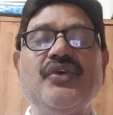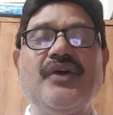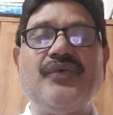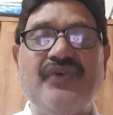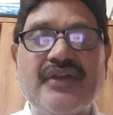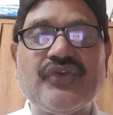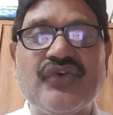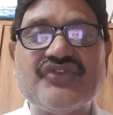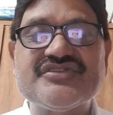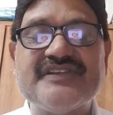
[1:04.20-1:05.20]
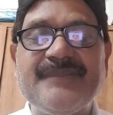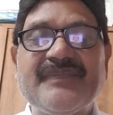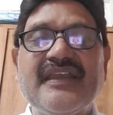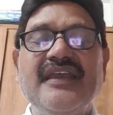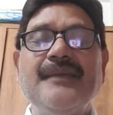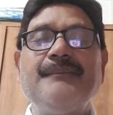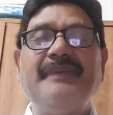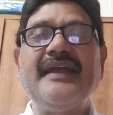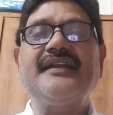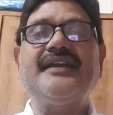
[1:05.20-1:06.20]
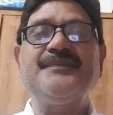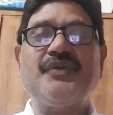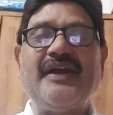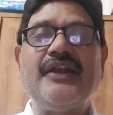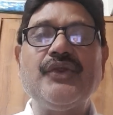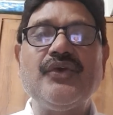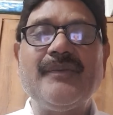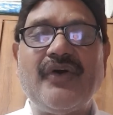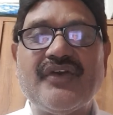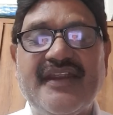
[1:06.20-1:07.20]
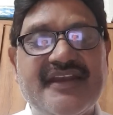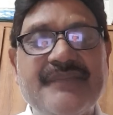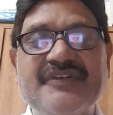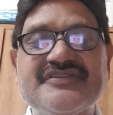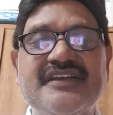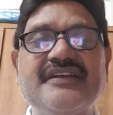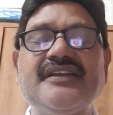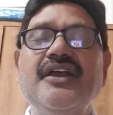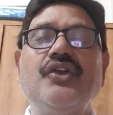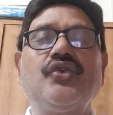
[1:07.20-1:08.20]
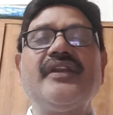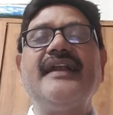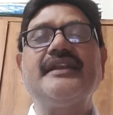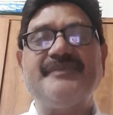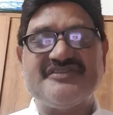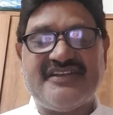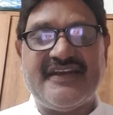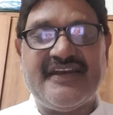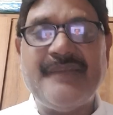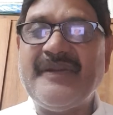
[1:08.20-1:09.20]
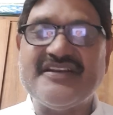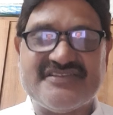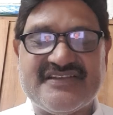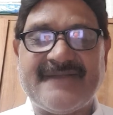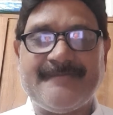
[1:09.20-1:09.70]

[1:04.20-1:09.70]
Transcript: of 1 crores, bank can provide you about 80% to 90%, depends.